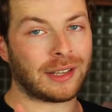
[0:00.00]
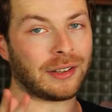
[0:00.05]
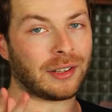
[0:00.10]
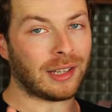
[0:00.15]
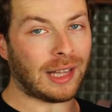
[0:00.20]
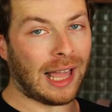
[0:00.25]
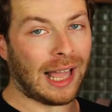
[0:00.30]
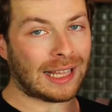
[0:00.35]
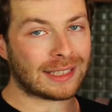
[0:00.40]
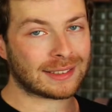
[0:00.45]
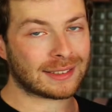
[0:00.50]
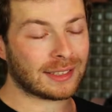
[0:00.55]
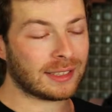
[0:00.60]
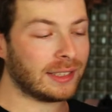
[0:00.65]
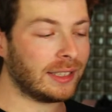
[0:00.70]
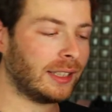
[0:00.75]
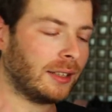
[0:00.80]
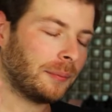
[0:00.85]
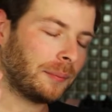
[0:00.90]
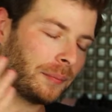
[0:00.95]
and
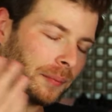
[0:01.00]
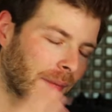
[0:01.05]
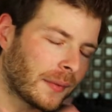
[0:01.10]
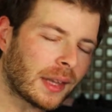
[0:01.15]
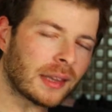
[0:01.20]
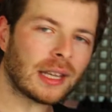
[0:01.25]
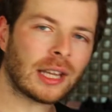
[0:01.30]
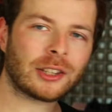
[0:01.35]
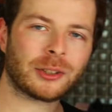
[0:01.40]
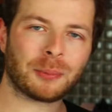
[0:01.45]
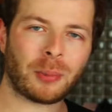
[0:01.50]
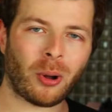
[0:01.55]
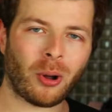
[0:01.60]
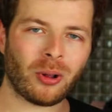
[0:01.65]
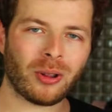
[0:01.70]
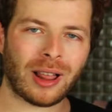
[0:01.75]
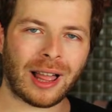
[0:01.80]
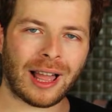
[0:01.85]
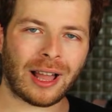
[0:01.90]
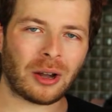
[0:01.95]
lastly, let's
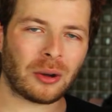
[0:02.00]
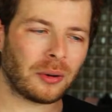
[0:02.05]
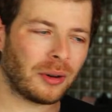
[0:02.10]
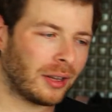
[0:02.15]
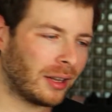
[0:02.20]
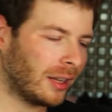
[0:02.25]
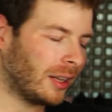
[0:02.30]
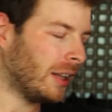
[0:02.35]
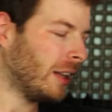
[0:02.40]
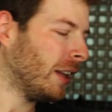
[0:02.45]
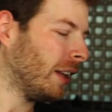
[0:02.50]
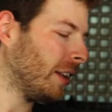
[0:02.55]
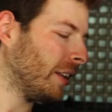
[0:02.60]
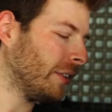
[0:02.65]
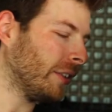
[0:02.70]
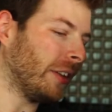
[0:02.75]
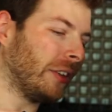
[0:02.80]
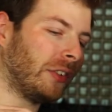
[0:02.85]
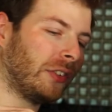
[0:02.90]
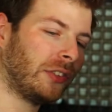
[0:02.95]
pull out
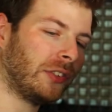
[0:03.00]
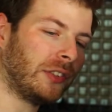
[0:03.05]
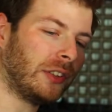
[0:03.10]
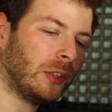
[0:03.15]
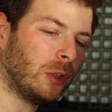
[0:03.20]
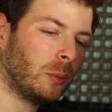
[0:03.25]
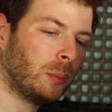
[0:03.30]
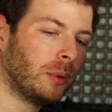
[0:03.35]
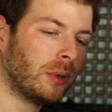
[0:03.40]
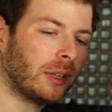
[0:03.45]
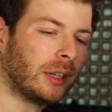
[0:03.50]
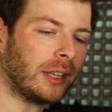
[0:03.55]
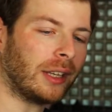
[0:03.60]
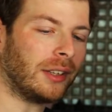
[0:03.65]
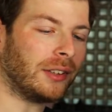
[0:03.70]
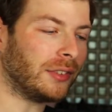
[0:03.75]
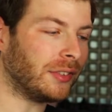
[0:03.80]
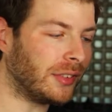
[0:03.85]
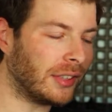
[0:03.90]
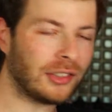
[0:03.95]
the Steelbook
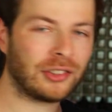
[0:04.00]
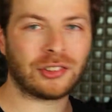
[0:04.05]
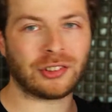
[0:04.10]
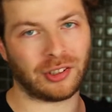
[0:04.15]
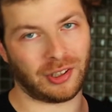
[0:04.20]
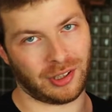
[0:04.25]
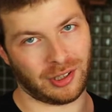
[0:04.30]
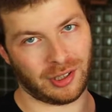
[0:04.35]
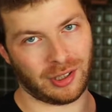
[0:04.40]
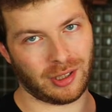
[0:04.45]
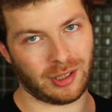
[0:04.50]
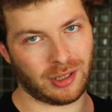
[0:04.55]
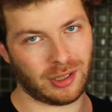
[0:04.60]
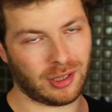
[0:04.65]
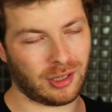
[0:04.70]
Edition